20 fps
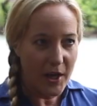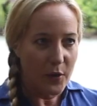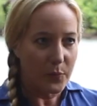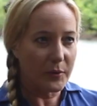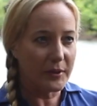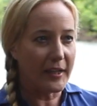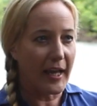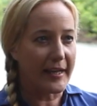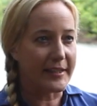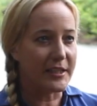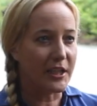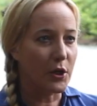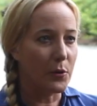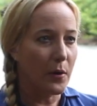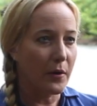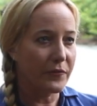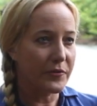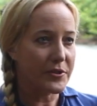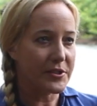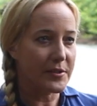would like to go
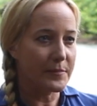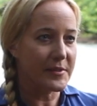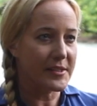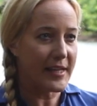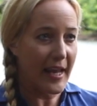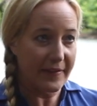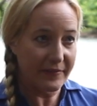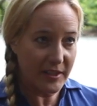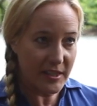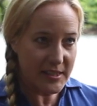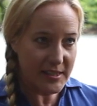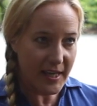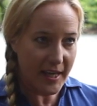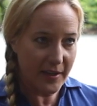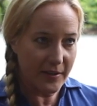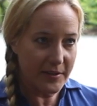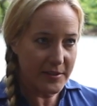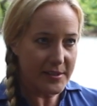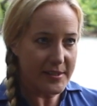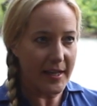over some safety
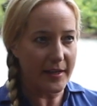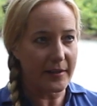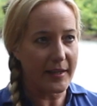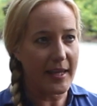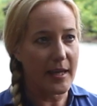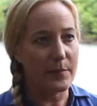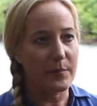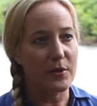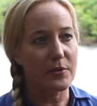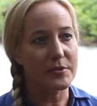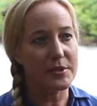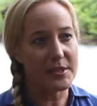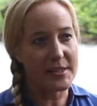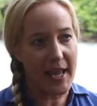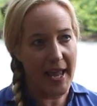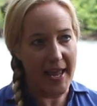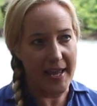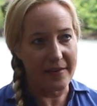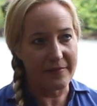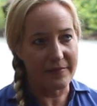skills that'll keep you
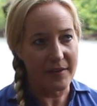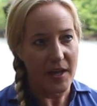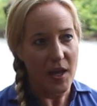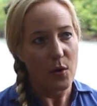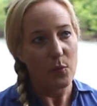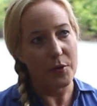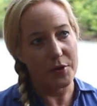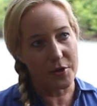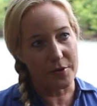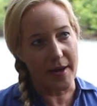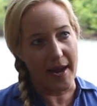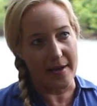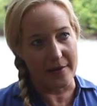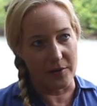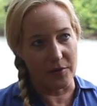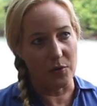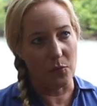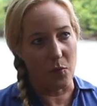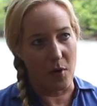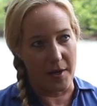safe when you're out
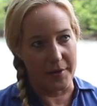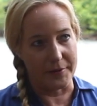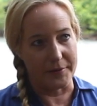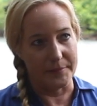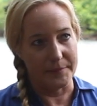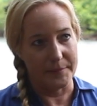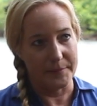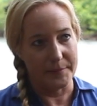on the water.